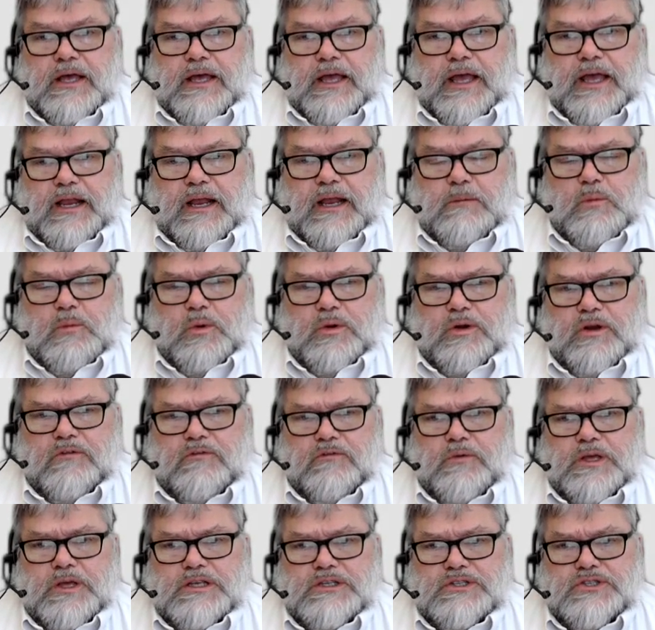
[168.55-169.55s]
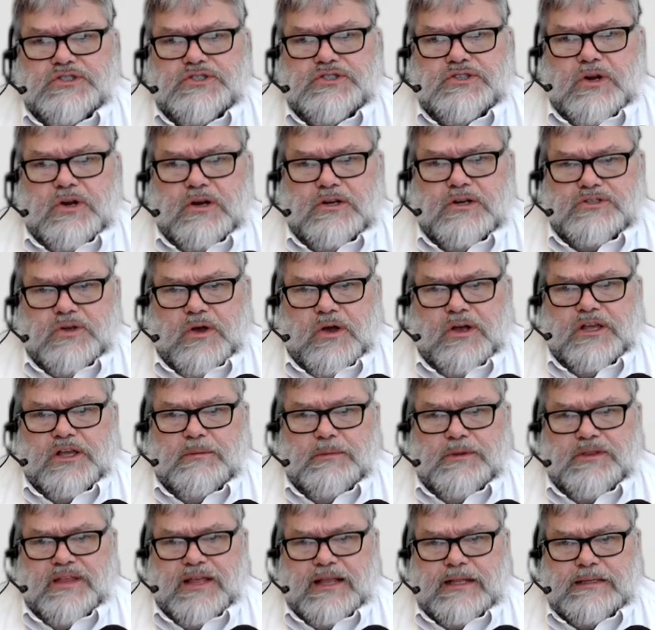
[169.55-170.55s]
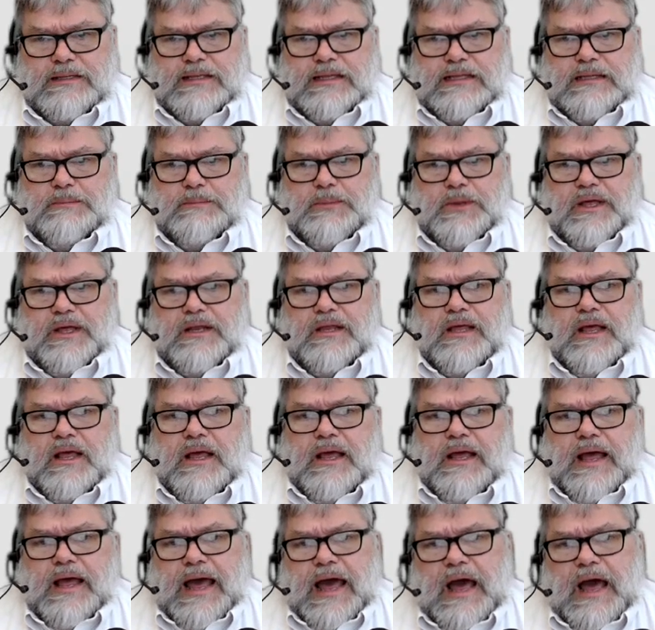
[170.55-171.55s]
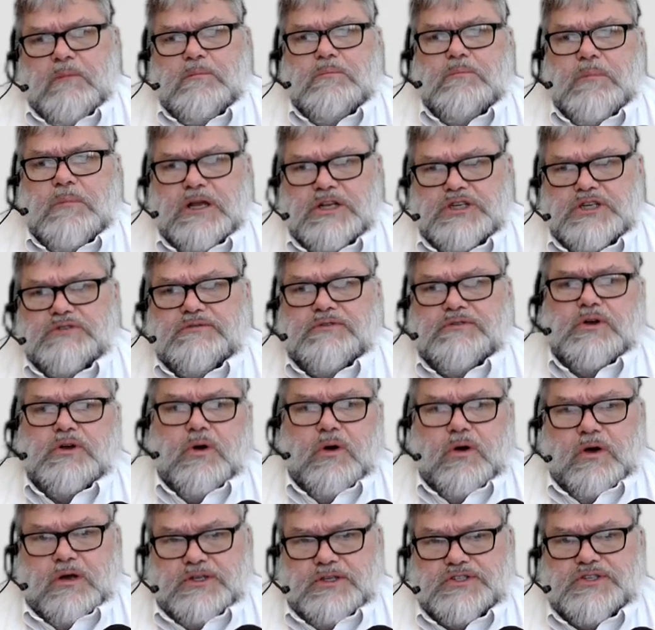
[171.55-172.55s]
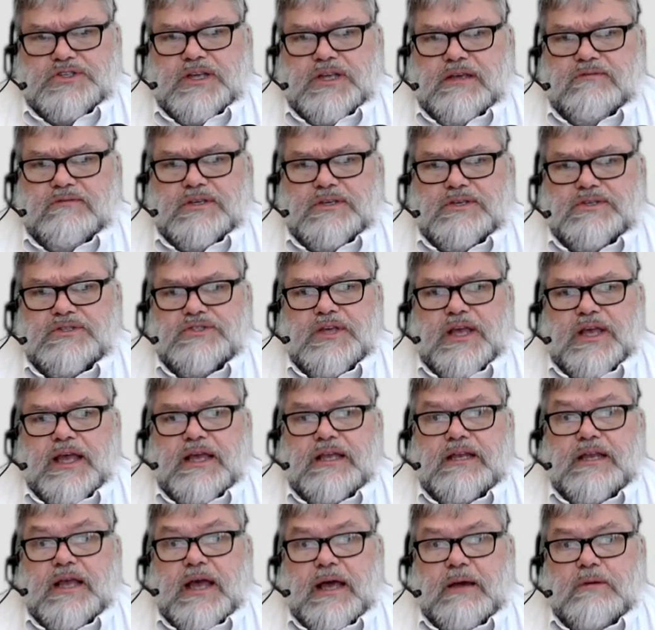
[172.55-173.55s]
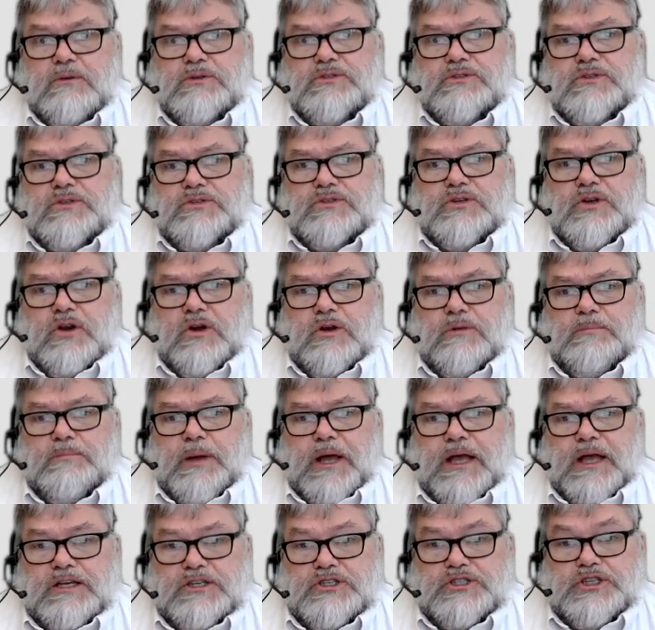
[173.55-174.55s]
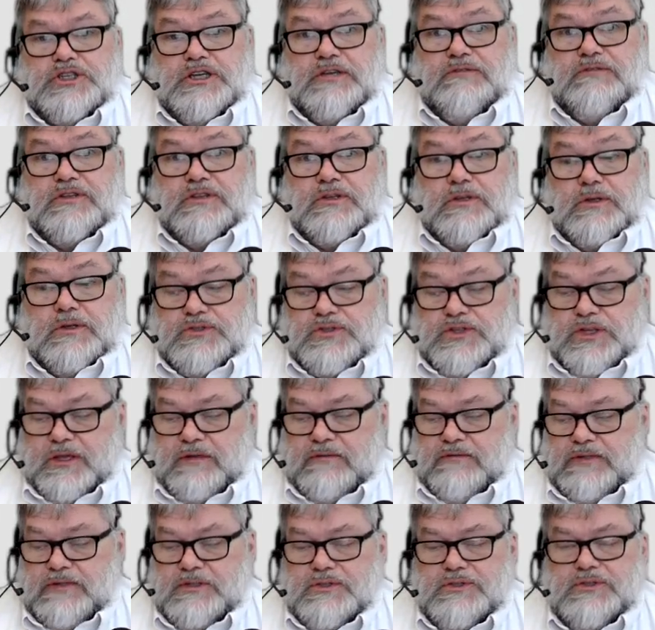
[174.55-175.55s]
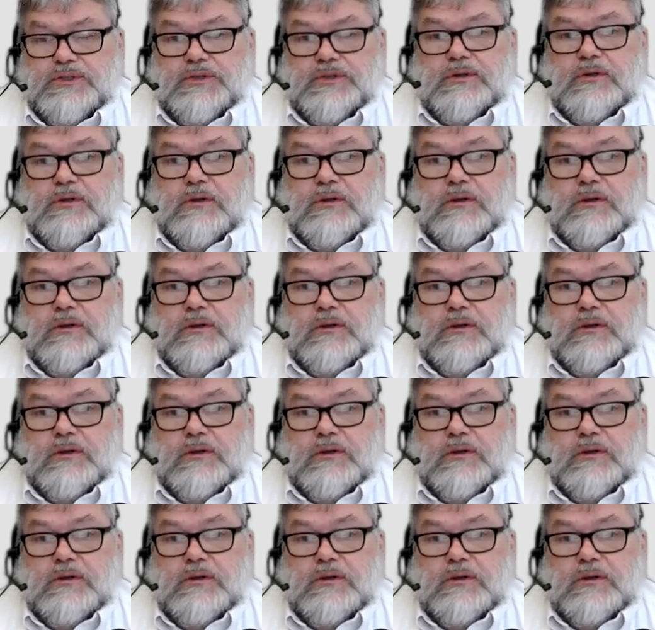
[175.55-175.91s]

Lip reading: And I'm wondering if we can start talking about that a little bit. How much of a cost savings, and how is the Turnpike achieving those savings?